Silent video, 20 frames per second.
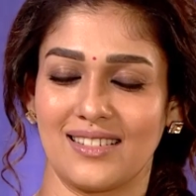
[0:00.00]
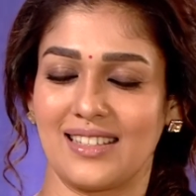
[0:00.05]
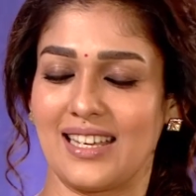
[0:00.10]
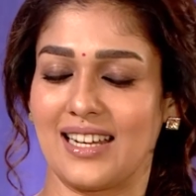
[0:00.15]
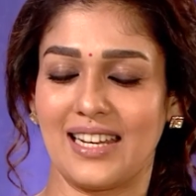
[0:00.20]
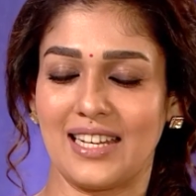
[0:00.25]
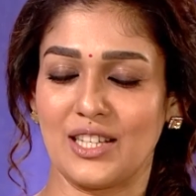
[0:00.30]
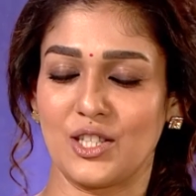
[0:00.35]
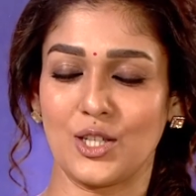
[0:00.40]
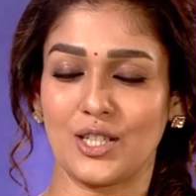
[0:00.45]

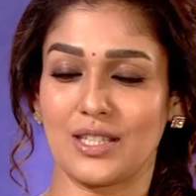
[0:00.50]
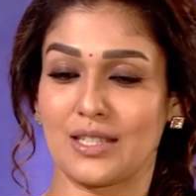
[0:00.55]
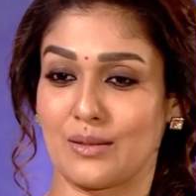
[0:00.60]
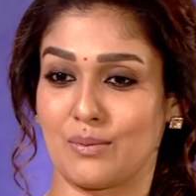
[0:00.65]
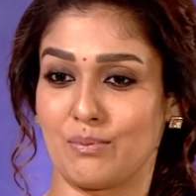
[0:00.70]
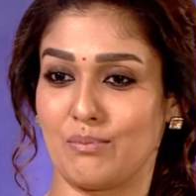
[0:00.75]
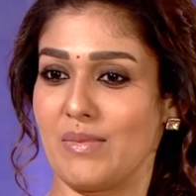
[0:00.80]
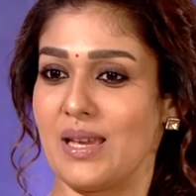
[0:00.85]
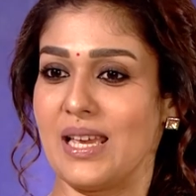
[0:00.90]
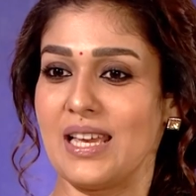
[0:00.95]
That it just
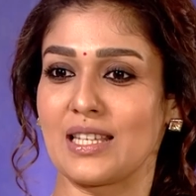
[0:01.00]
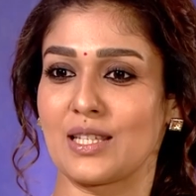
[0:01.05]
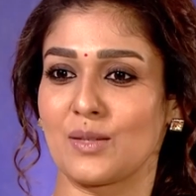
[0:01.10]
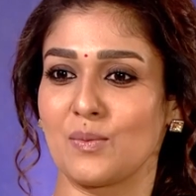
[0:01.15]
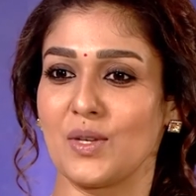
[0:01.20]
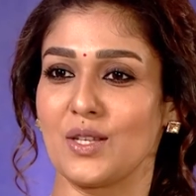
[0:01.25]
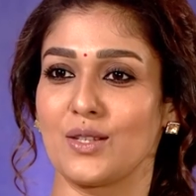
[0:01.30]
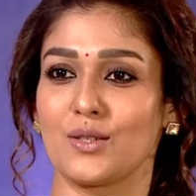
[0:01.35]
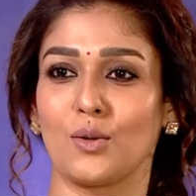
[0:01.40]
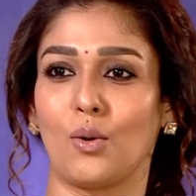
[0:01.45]
makes
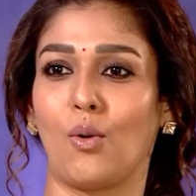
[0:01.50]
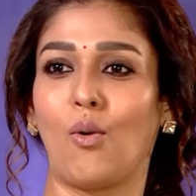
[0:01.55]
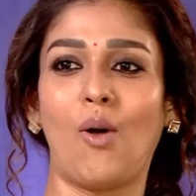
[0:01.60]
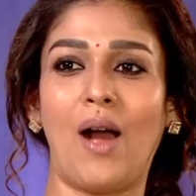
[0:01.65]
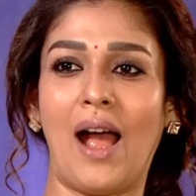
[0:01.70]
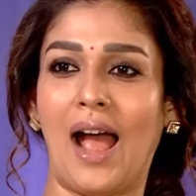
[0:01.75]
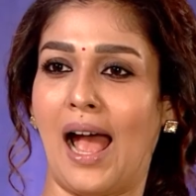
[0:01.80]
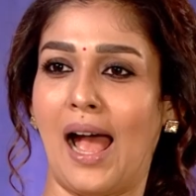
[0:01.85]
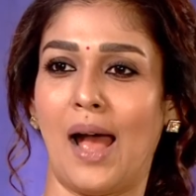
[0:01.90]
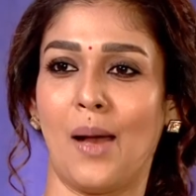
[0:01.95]
me so
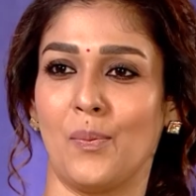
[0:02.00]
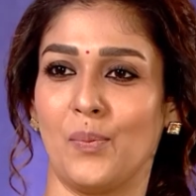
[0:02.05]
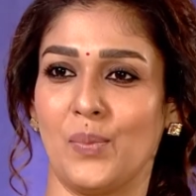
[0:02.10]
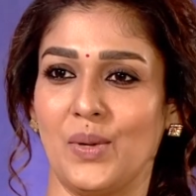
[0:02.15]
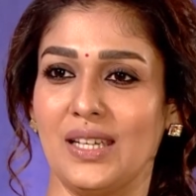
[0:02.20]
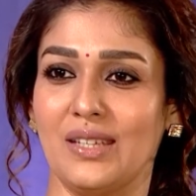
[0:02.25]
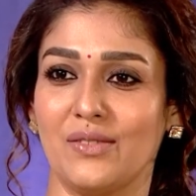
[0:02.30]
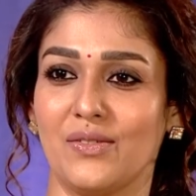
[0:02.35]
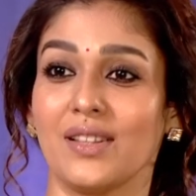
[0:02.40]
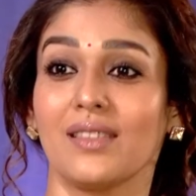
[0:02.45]

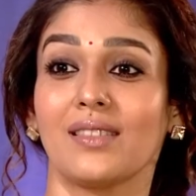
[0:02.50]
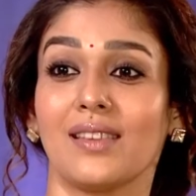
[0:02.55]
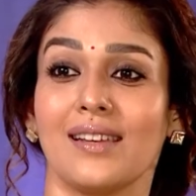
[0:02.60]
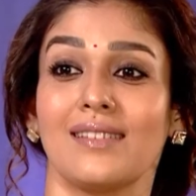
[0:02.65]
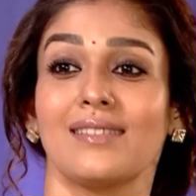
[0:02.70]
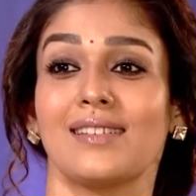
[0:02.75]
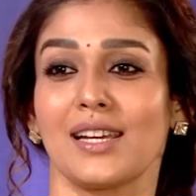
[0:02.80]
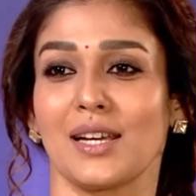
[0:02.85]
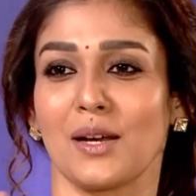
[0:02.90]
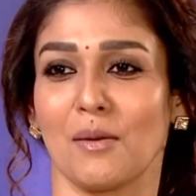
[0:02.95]
happy even
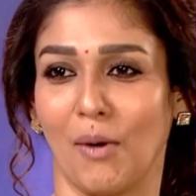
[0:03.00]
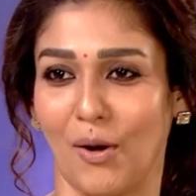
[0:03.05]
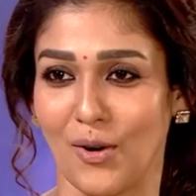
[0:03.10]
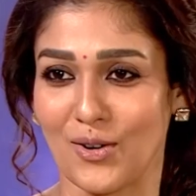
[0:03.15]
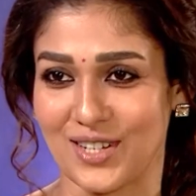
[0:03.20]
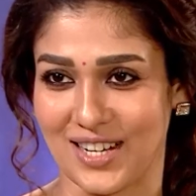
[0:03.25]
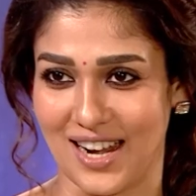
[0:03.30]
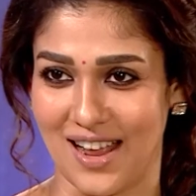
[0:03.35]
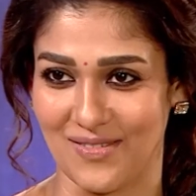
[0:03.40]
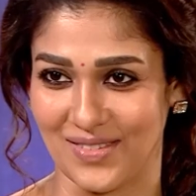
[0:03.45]
thinking about
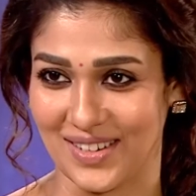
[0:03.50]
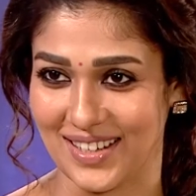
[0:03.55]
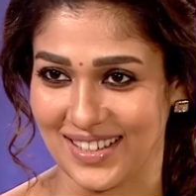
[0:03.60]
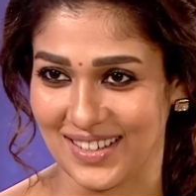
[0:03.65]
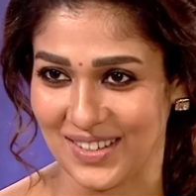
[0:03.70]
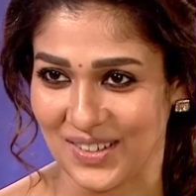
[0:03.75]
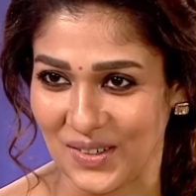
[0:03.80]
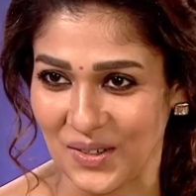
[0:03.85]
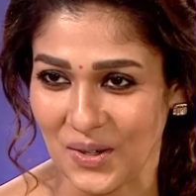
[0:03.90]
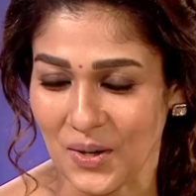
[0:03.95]
traveling,
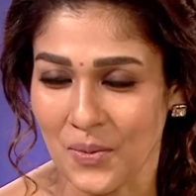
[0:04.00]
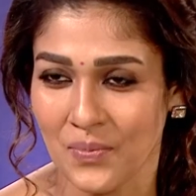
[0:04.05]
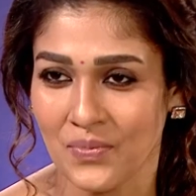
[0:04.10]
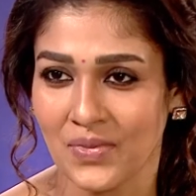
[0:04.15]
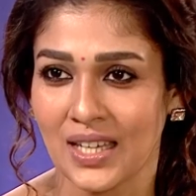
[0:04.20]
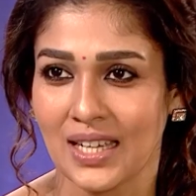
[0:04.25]
you know.